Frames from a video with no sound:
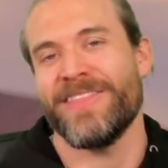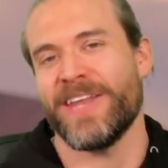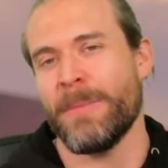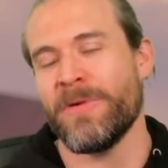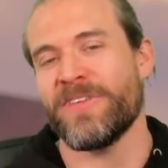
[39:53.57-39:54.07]

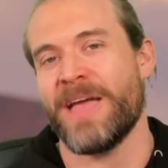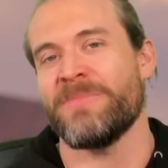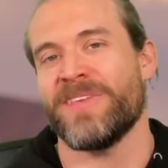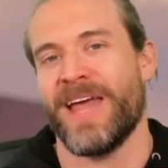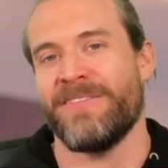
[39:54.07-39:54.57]
The number of
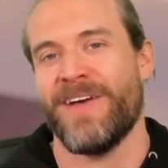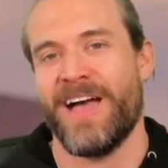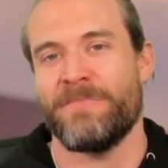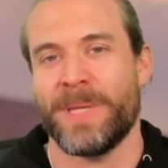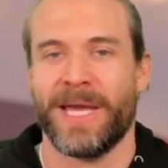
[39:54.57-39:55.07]
games that
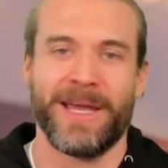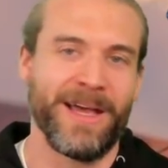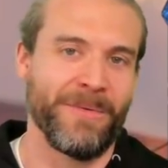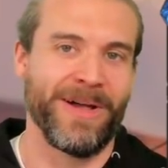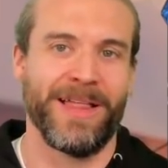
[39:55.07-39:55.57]
I've been like,
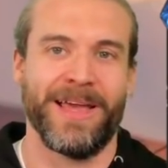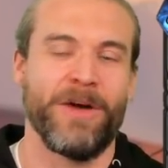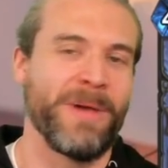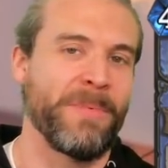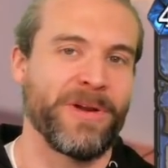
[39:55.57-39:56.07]
oh well, I
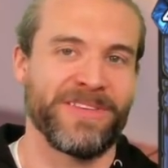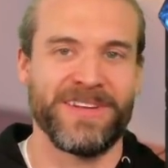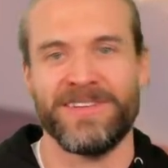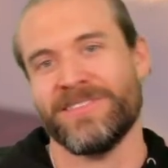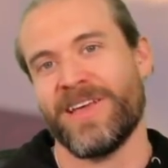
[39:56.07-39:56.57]
hope my opponent
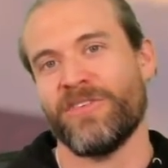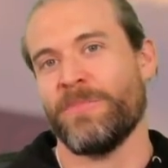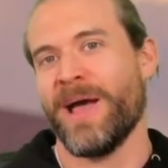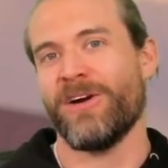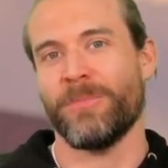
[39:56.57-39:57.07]
didn't discover
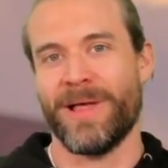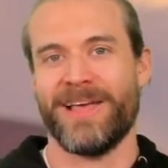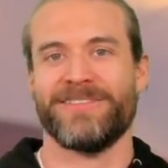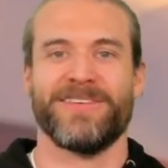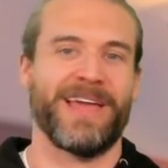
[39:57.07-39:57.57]
a
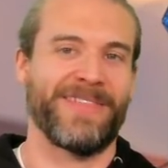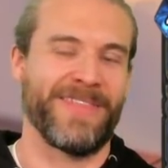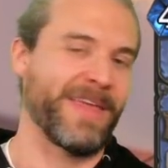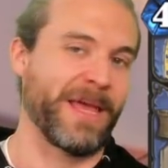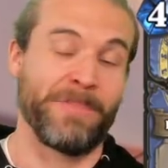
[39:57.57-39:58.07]
Pyroblast, and
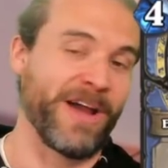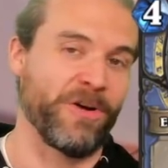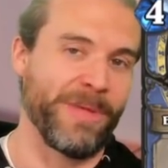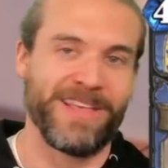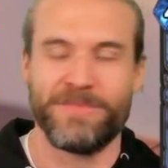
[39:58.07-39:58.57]
then they like
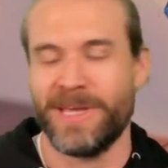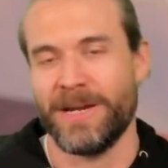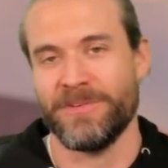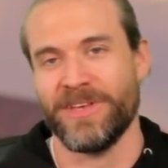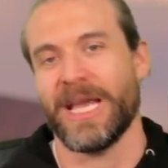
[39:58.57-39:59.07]
Pyroblast me,
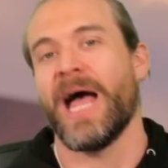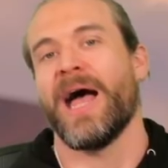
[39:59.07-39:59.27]
and I was like,